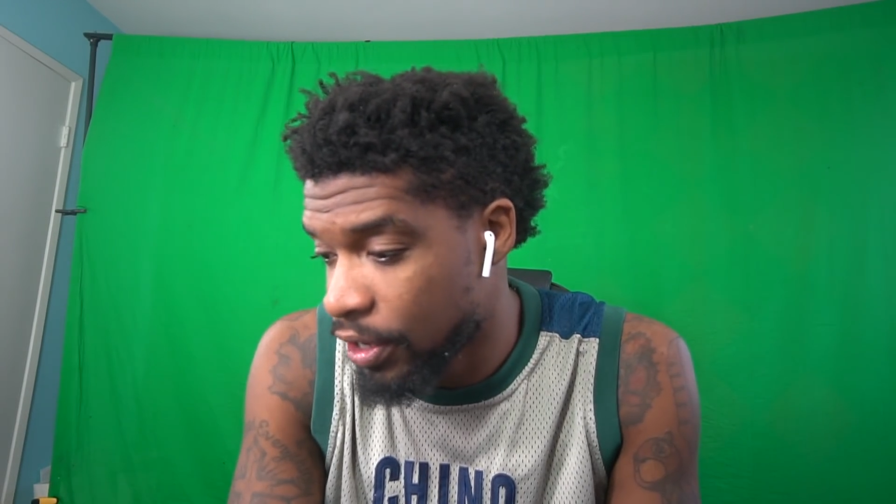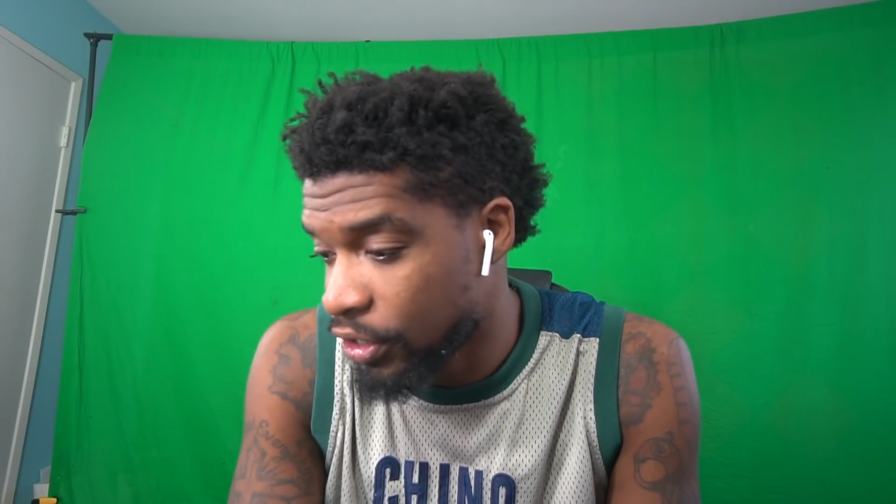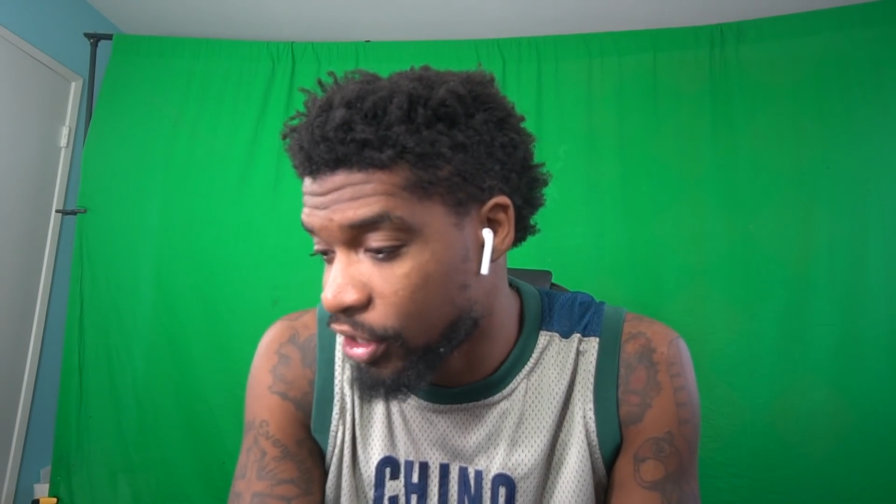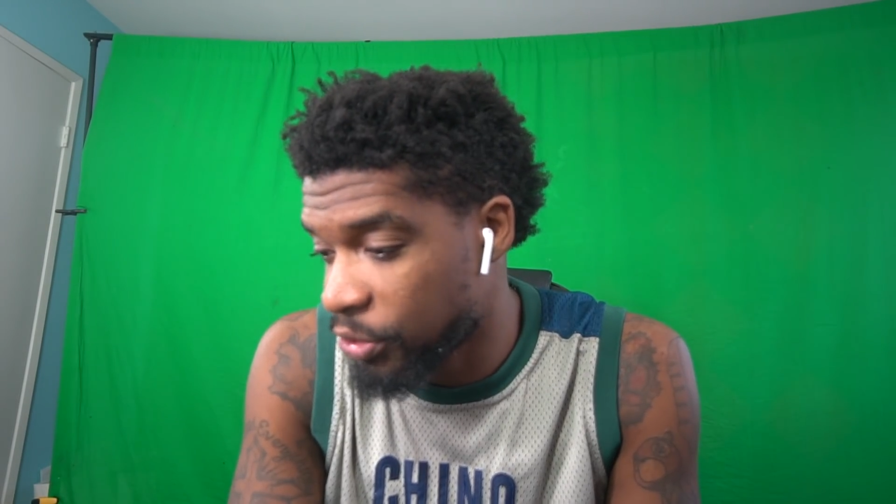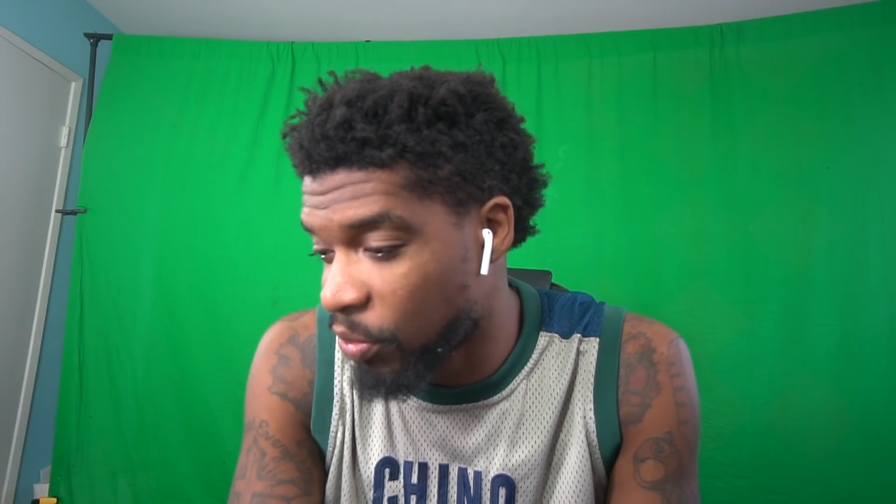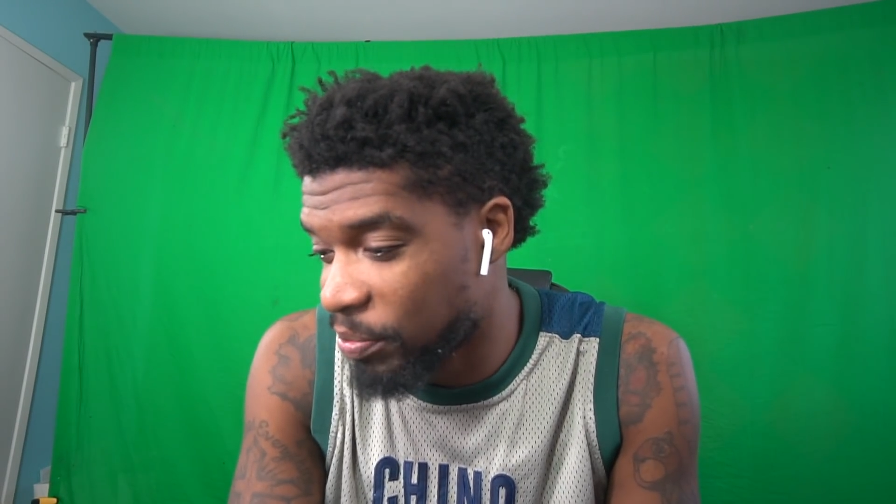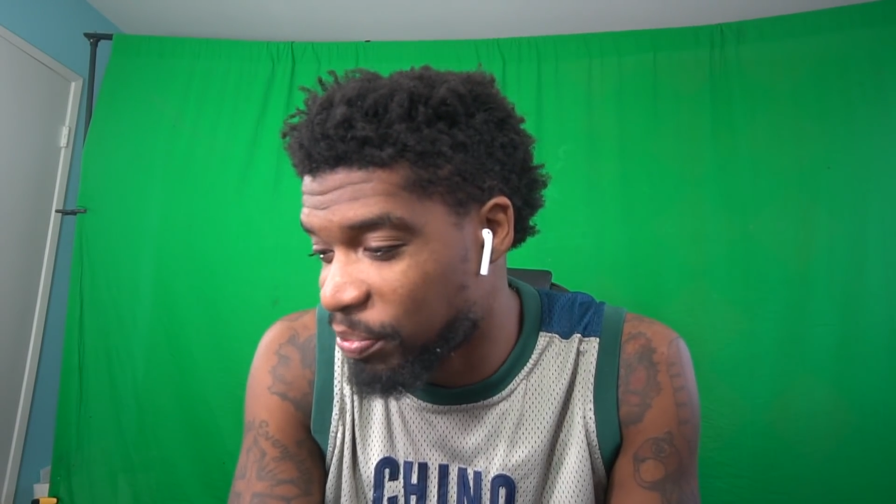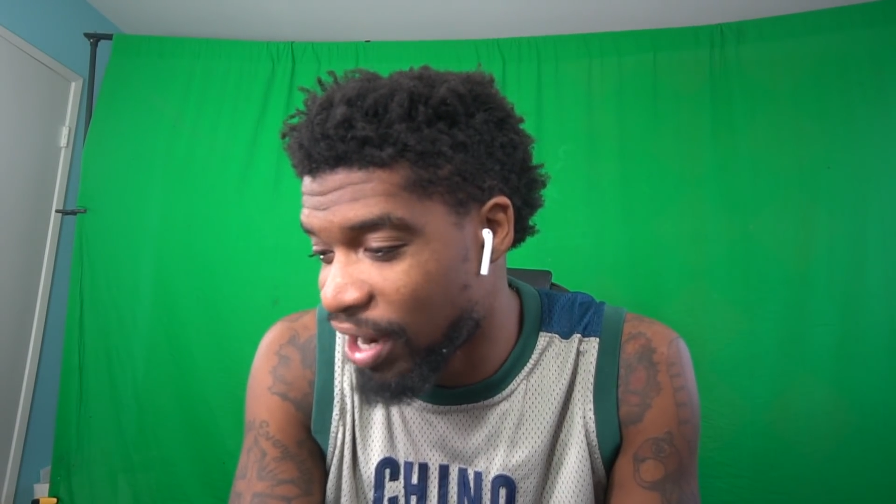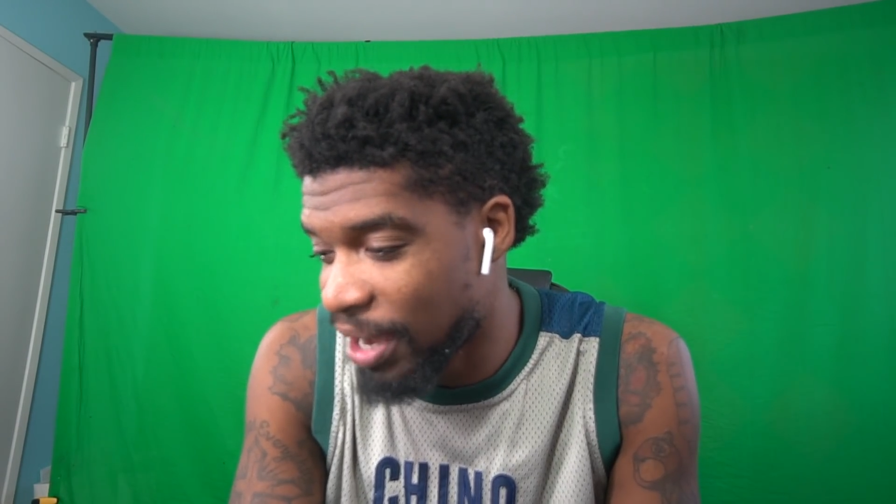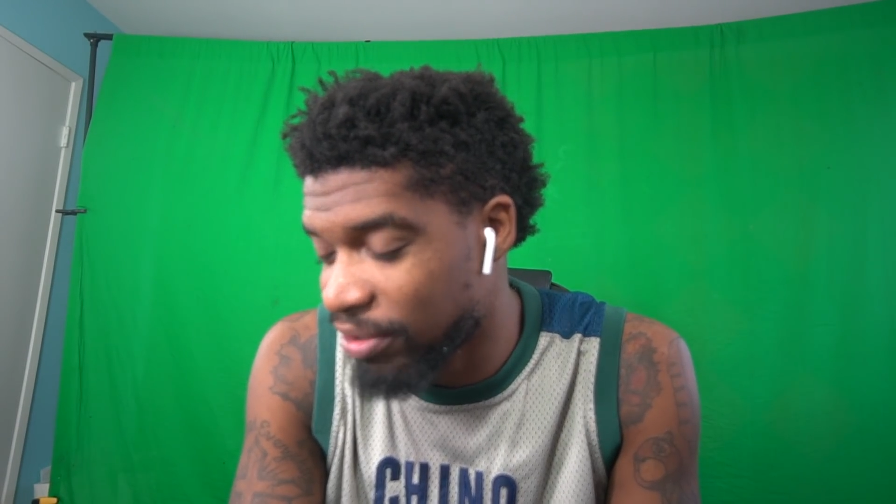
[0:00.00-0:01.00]
Just one
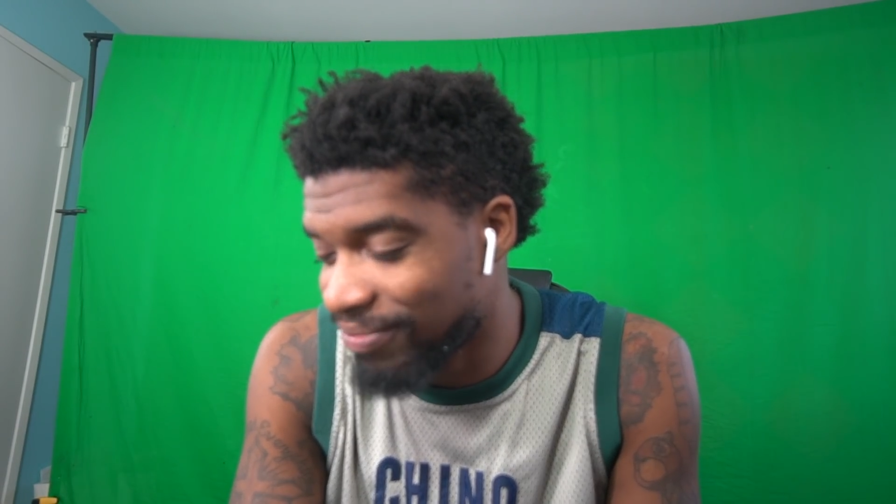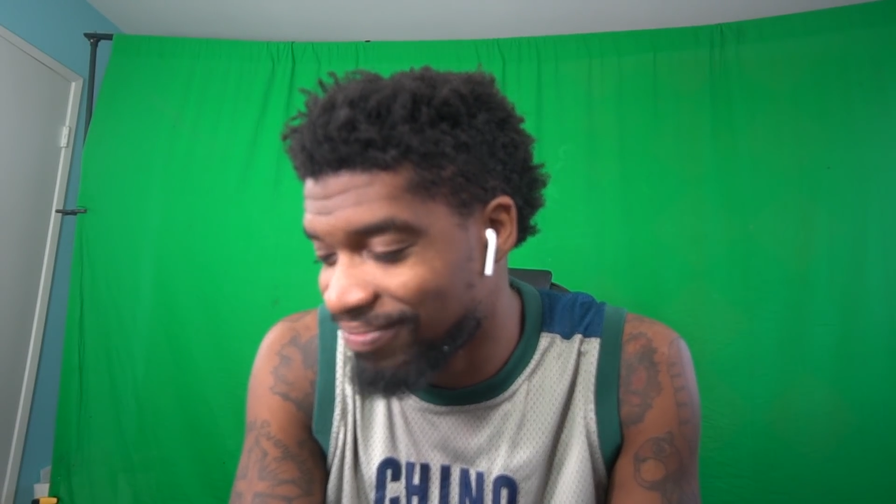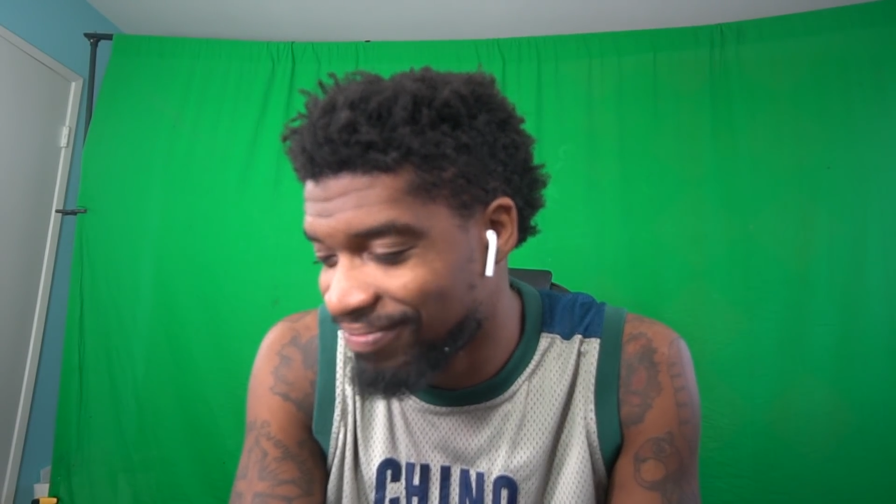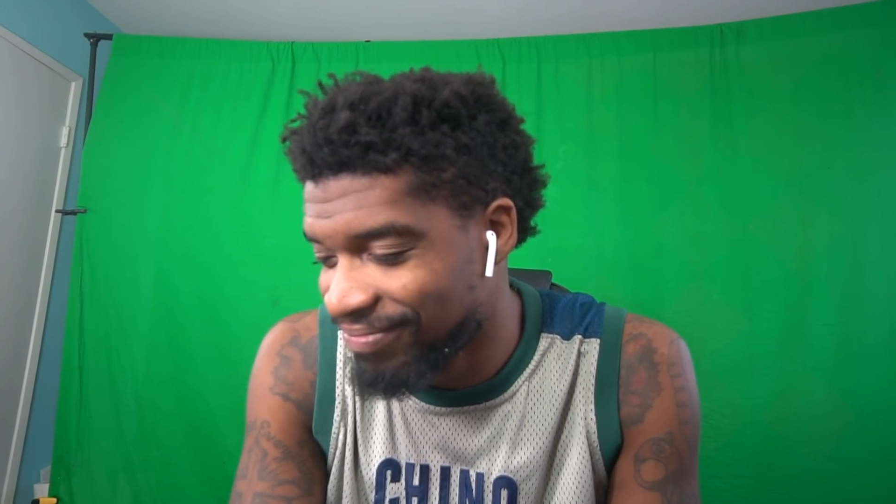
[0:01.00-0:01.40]
problem.